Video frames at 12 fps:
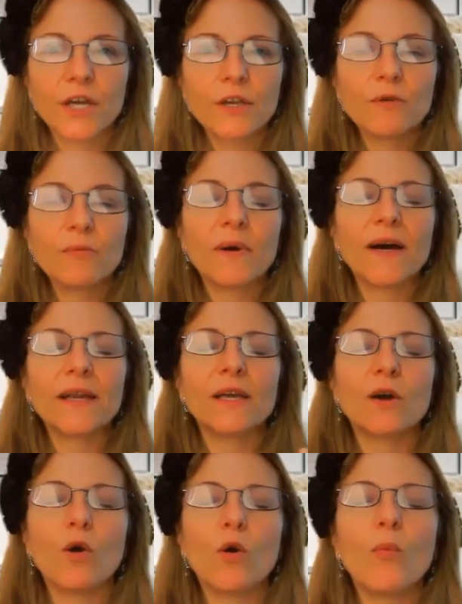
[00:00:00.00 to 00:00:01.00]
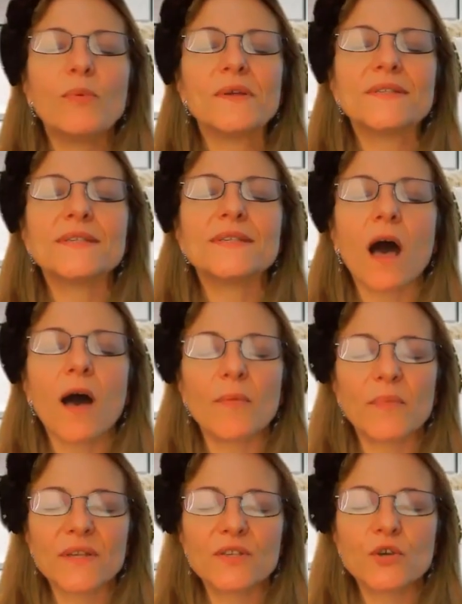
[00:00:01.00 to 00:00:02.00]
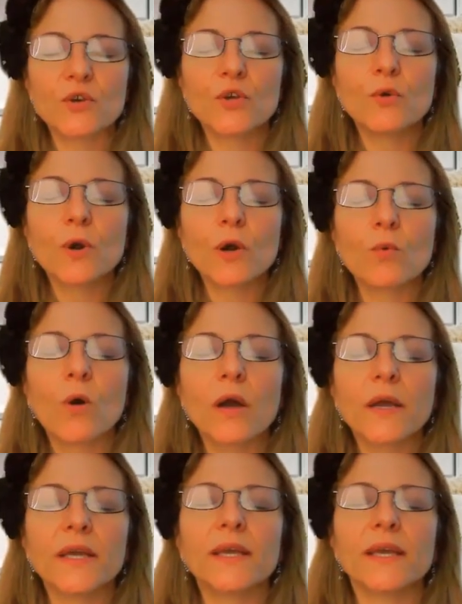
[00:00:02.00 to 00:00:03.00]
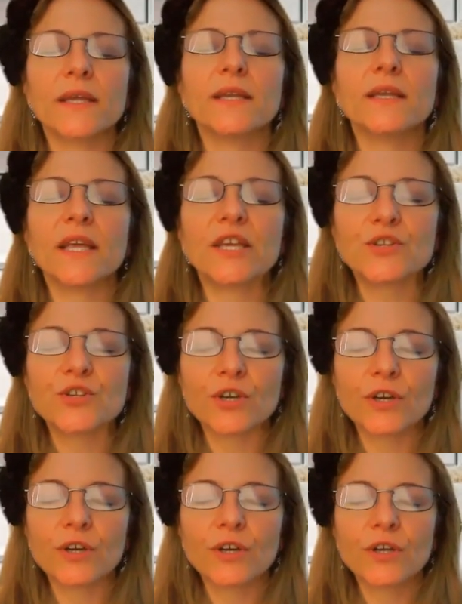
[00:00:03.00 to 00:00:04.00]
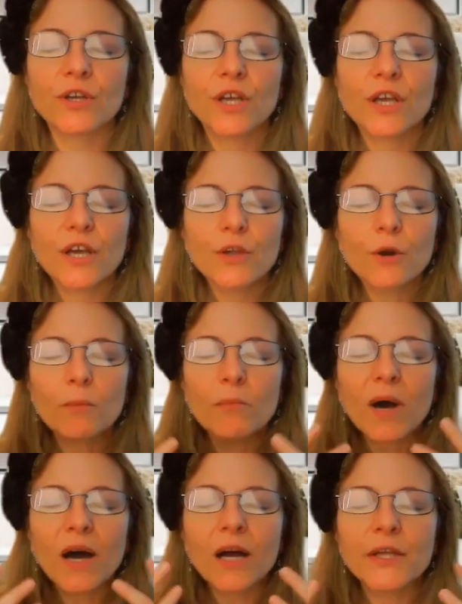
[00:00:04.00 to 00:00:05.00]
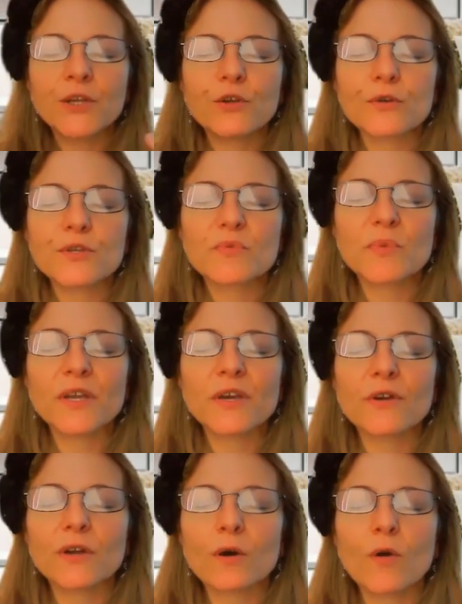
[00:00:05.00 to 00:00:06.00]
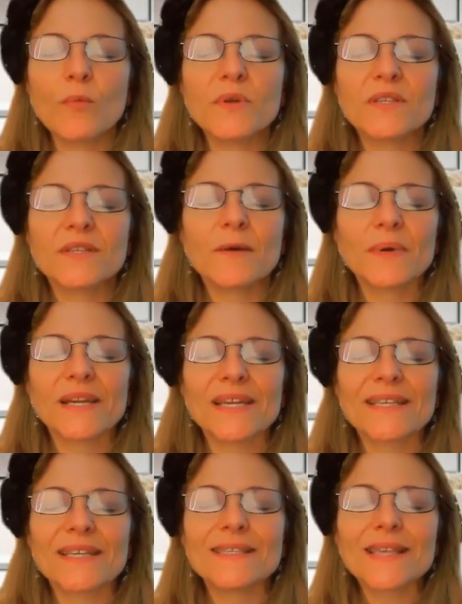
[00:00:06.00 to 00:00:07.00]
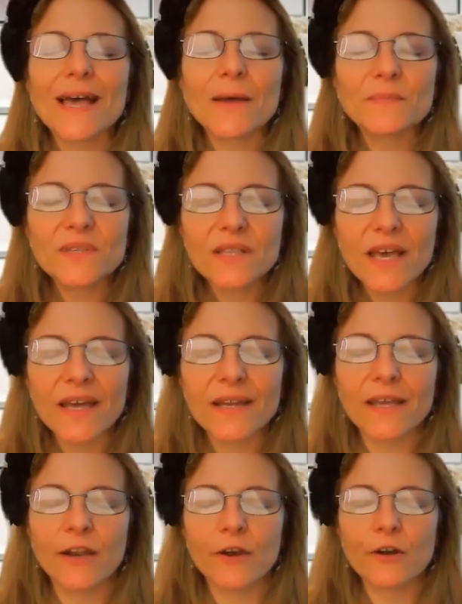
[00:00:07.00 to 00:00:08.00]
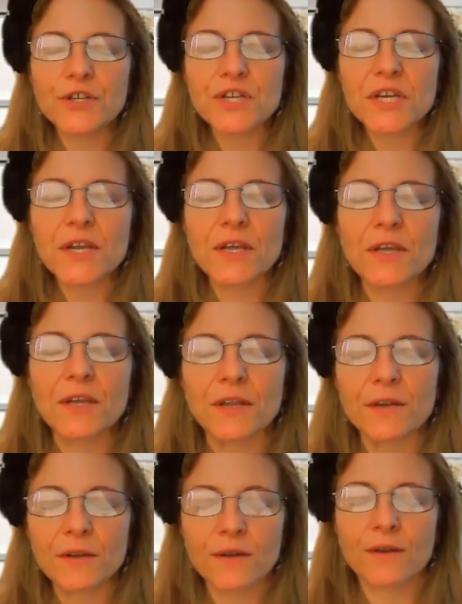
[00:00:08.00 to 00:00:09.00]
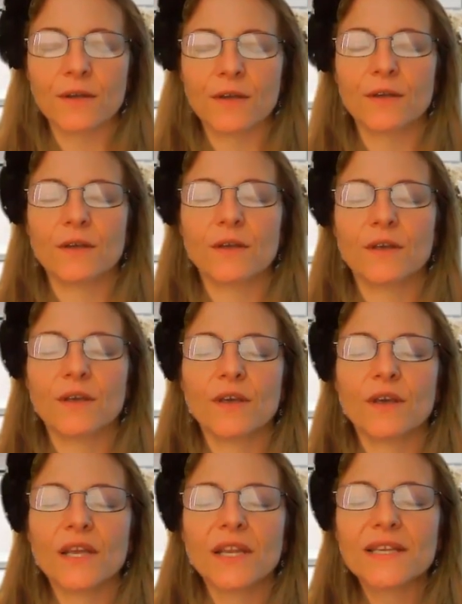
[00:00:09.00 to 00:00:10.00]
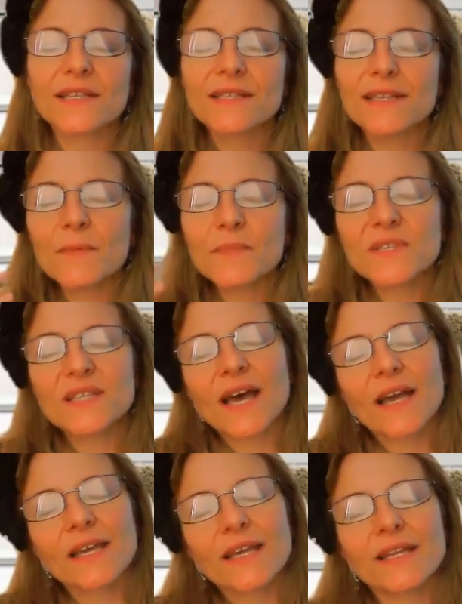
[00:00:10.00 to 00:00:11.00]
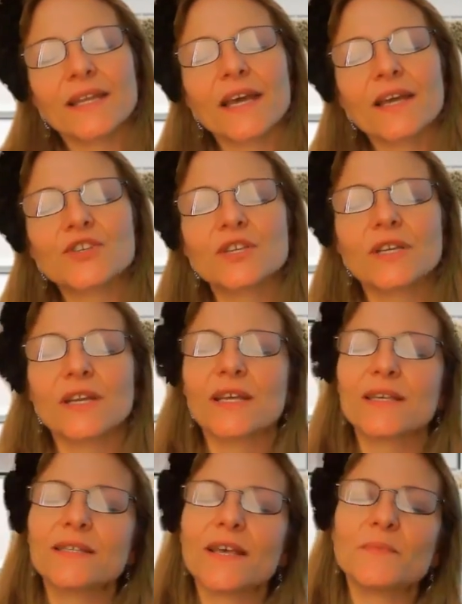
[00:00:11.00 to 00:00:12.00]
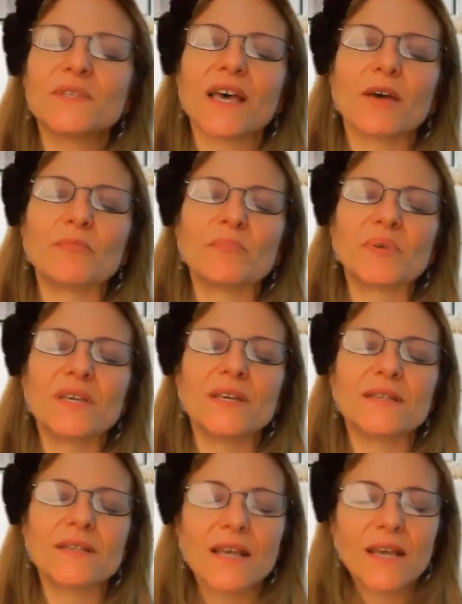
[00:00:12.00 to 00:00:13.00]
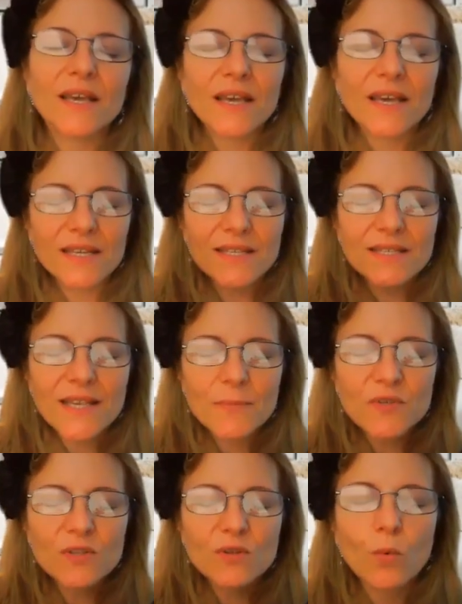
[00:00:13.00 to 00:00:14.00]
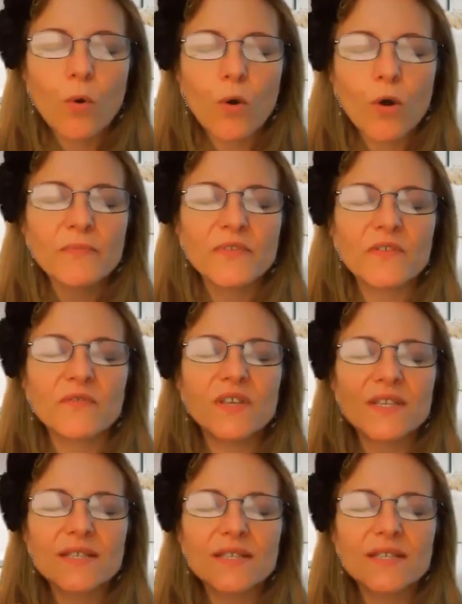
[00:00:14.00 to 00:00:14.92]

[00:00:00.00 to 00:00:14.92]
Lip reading: Your body opens up as though you are walking in nature. Your mind, your spirit opens up and accepts that energy in. It accepts that connection. It accepts that peace. It accepts the warmth of this